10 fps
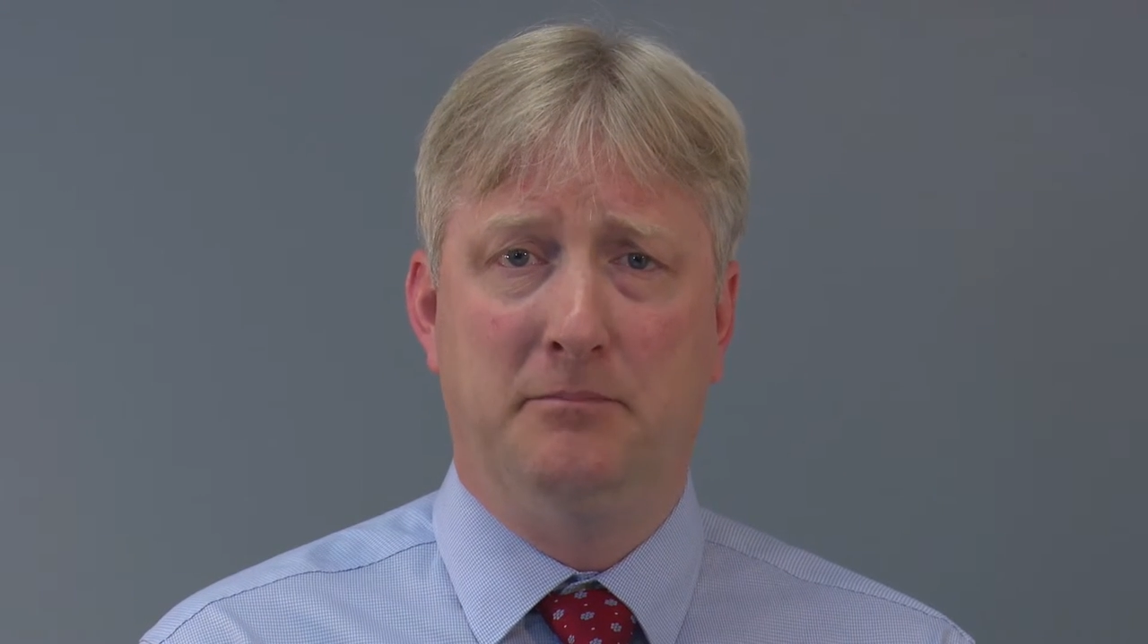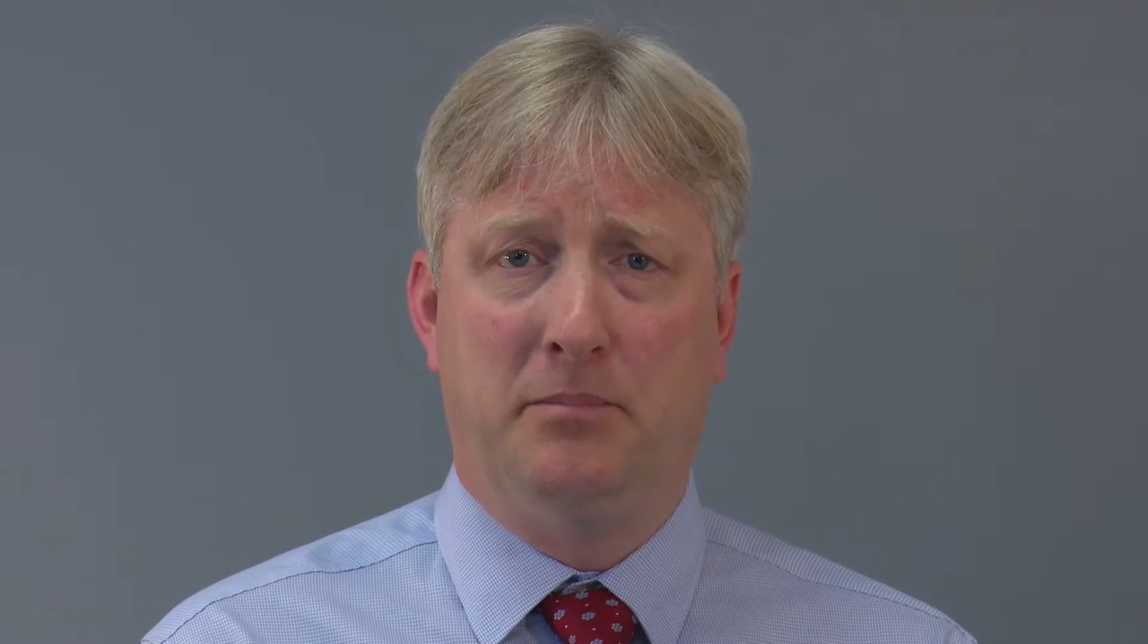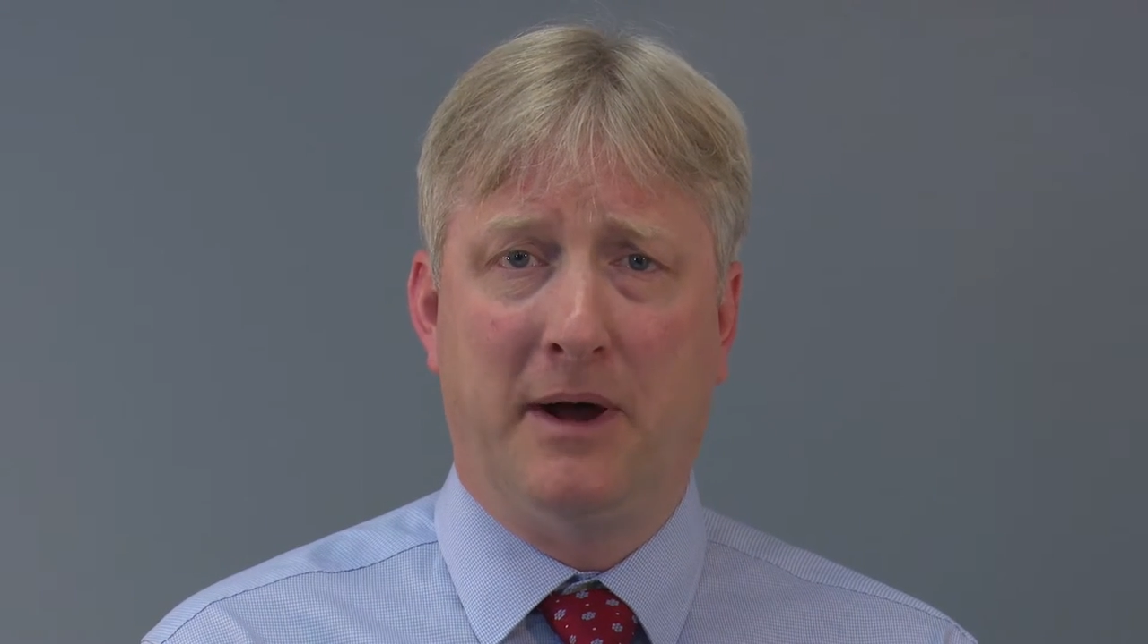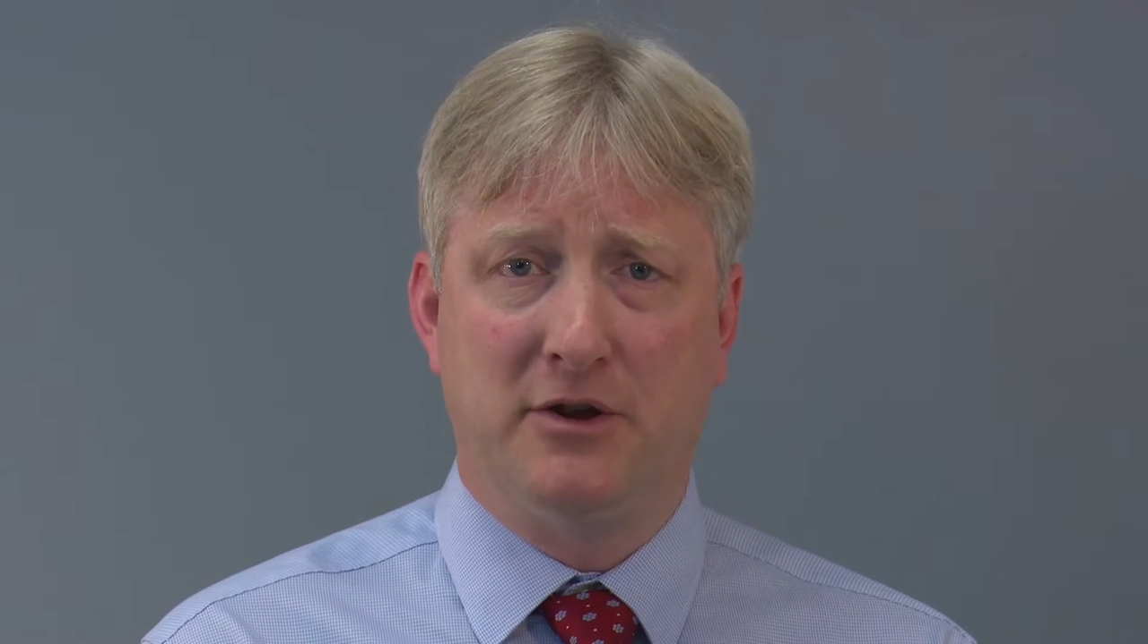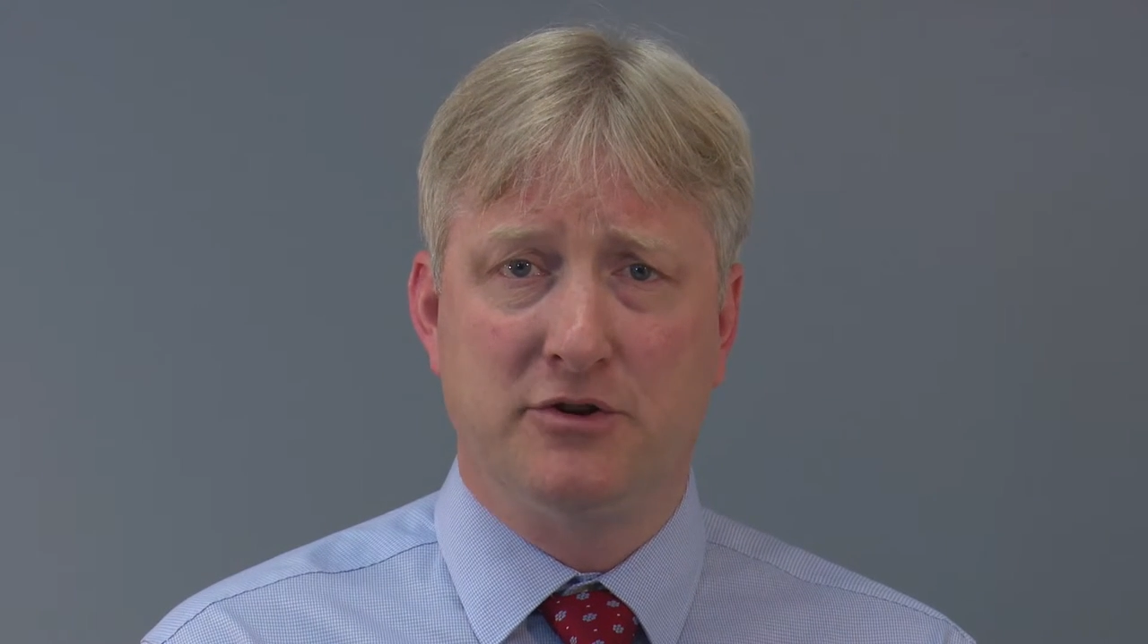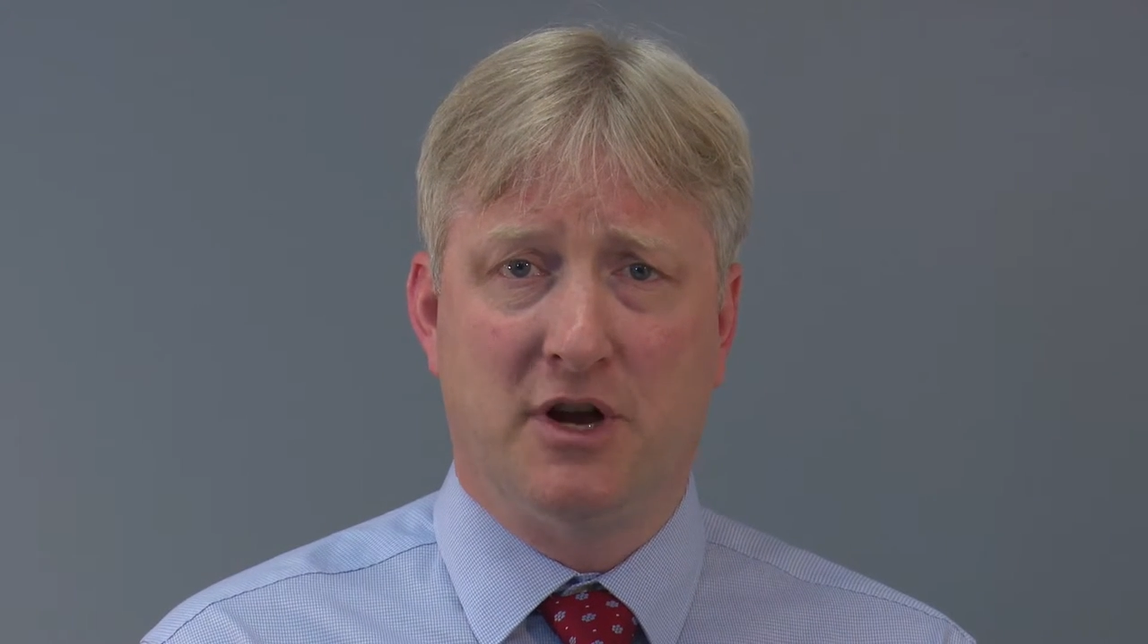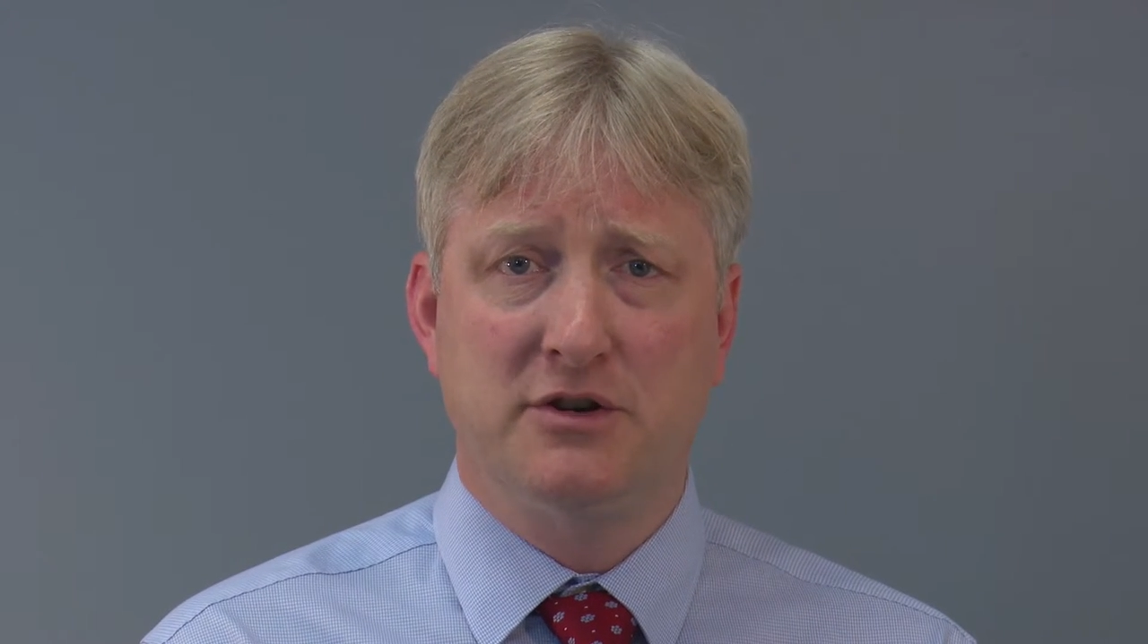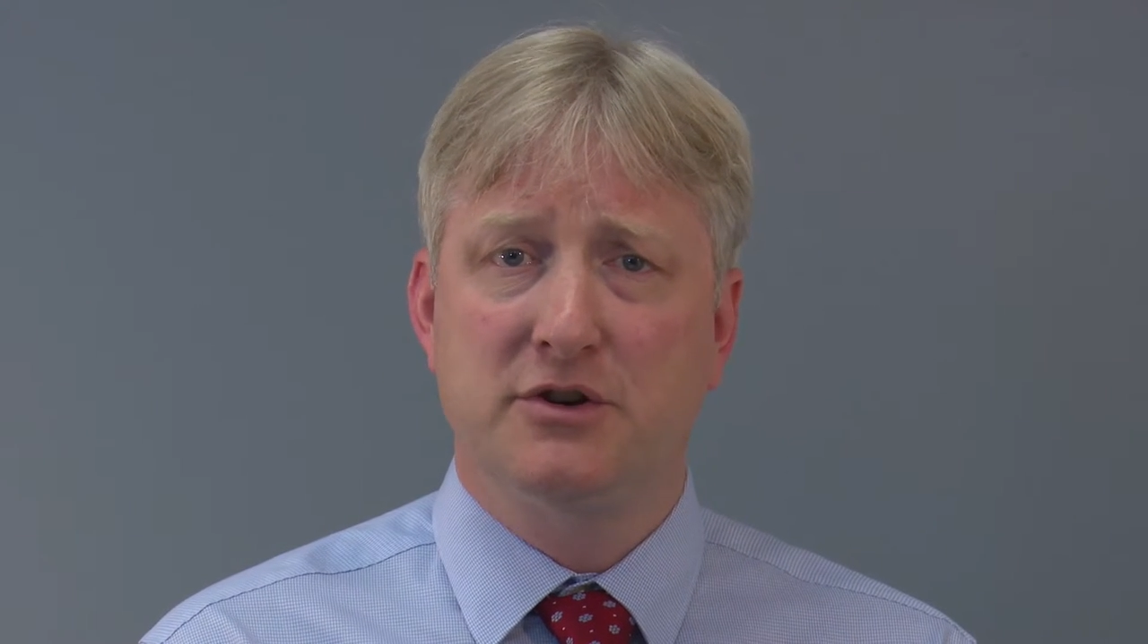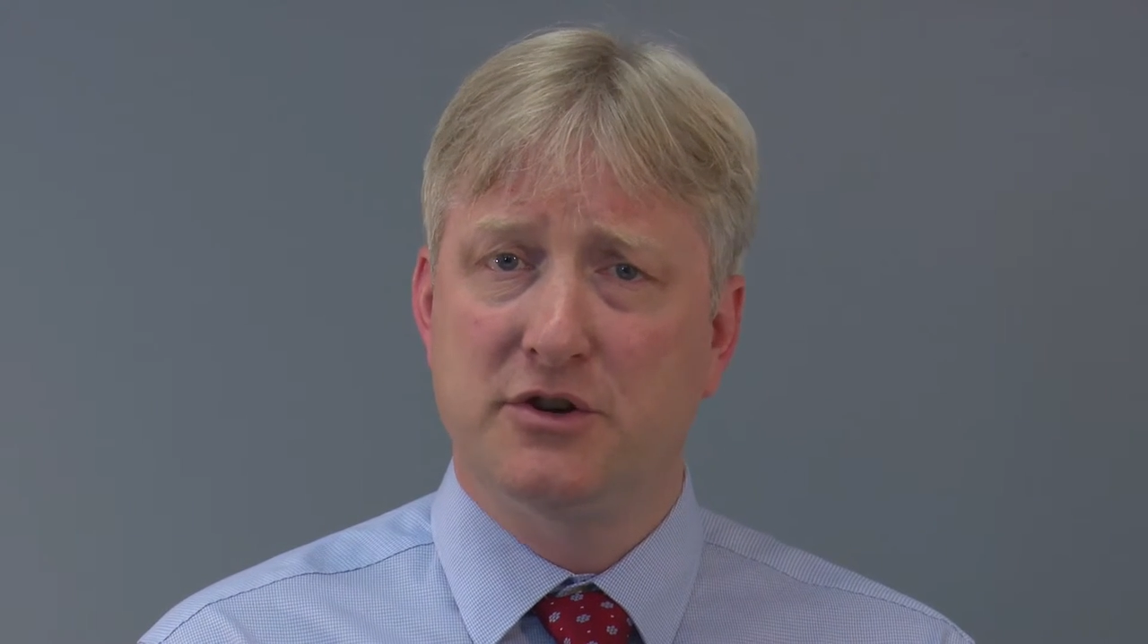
by your doctor,